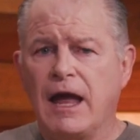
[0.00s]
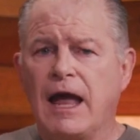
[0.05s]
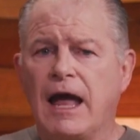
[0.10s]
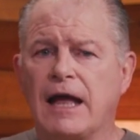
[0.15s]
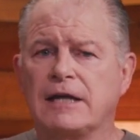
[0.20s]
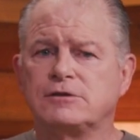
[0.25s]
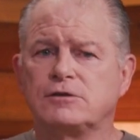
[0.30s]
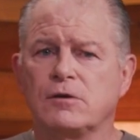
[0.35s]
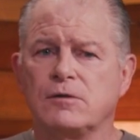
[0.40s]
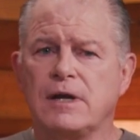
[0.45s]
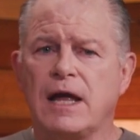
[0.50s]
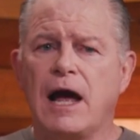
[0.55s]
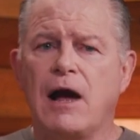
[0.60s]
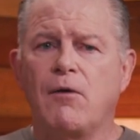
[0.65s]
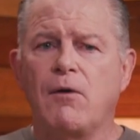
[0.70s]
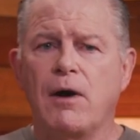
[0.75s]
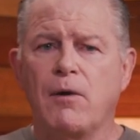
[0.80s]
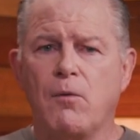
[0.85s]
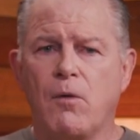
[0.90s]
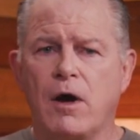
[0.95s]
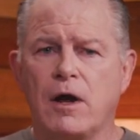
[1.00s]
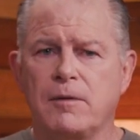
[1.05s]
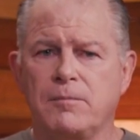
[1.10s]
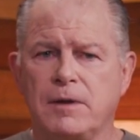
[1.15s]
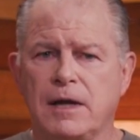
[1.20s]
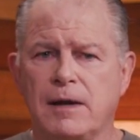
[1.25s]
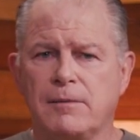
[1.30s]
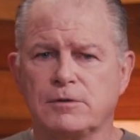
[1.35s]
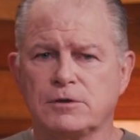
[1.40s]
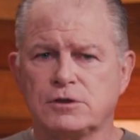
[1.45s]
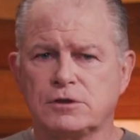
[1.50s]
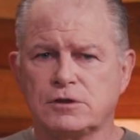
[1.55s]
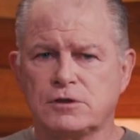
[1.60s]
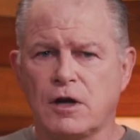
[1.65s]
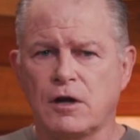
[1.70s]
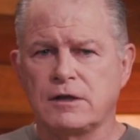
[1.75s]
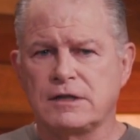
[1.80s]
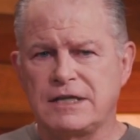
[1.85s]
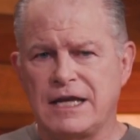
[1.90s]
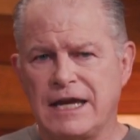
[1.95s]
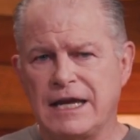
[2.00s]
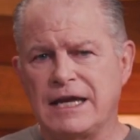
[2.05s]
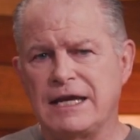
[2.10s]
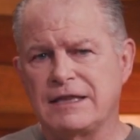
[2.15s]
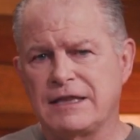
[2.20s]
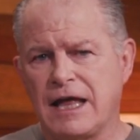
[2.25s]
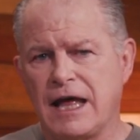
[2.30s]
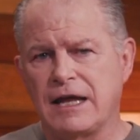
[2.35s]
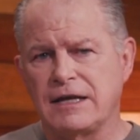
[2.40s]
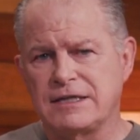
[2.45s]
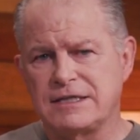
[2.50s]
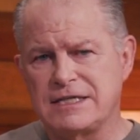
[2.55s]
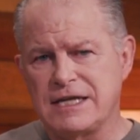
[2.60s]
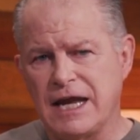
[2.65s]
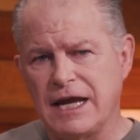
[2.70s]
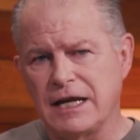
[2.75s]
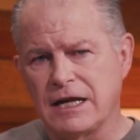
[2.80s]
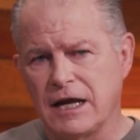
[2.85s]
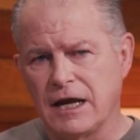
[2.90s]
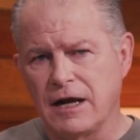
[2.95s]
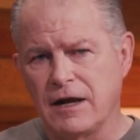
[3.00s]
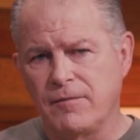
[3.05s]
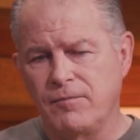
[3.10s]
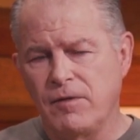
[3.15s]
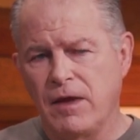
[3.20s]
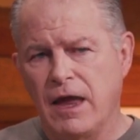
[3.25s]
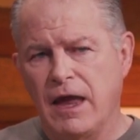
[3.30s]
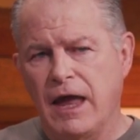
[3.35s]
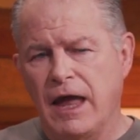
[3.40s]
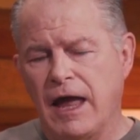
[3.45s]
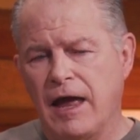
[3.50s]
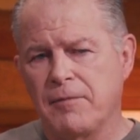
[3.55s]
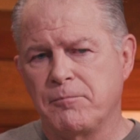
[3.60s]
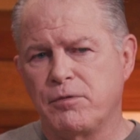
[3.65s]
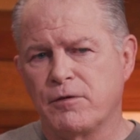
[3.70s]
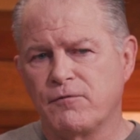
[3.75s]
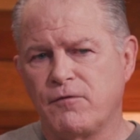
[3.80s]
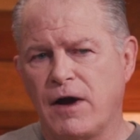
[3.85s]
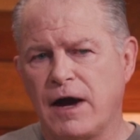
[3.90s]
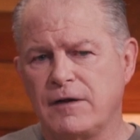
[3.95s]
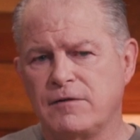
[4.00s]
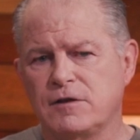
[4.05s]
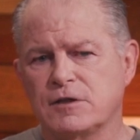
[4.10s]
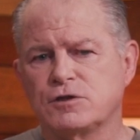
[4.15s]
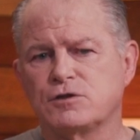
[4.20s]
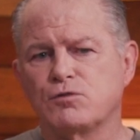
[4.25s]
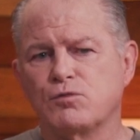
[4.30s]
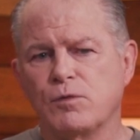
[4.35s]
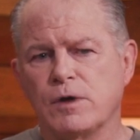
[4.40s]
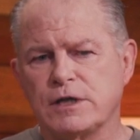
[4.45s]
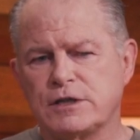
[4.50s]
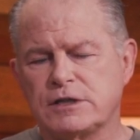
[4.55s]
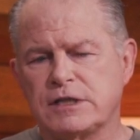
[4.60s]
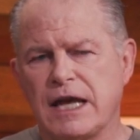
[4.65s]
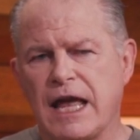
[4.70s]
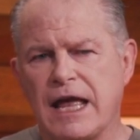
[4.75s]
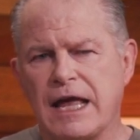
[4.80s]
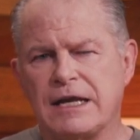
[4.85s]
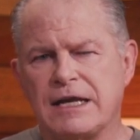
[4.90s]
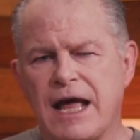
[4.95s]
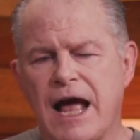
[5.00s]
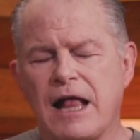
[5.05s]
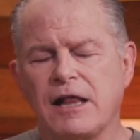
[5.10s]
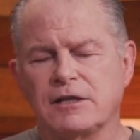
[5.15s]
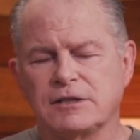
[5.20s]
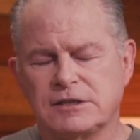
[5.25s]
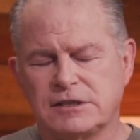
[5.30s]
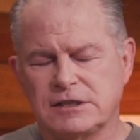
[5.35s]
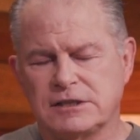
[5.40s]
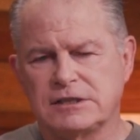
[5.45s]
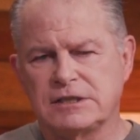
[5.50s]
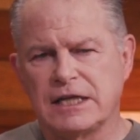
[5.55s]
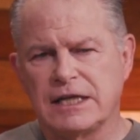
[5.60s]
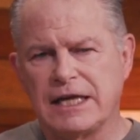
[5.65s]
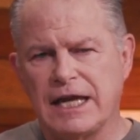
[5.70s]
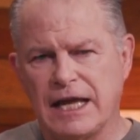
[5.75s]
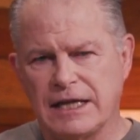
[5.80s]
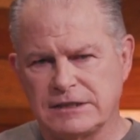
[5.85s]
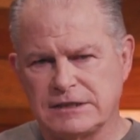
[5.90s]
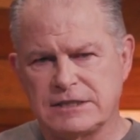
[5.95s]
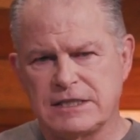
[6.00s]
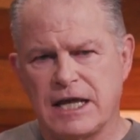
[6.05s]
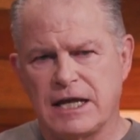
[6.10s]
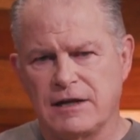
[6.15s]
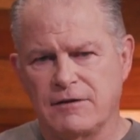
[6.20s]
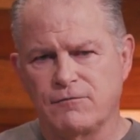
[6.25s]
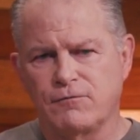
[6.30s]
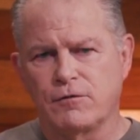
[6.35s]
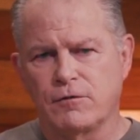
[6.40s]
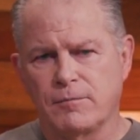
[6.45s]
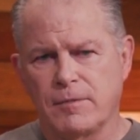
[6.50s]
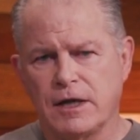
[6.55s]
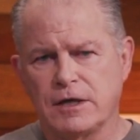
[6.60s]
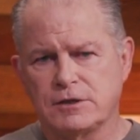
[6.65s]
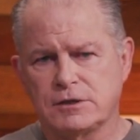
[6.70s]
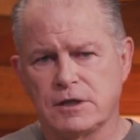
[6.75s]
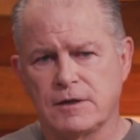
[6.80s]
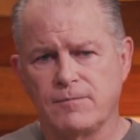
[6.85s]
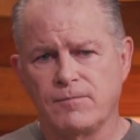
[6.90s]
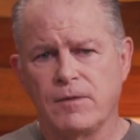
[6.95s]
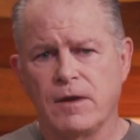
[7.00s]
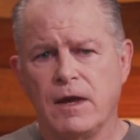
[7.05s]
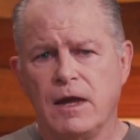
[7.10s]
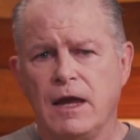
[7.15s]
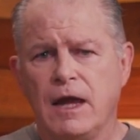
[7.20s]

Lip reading: And so now I want to be able to start taking that data and provide this rich analysis against that information.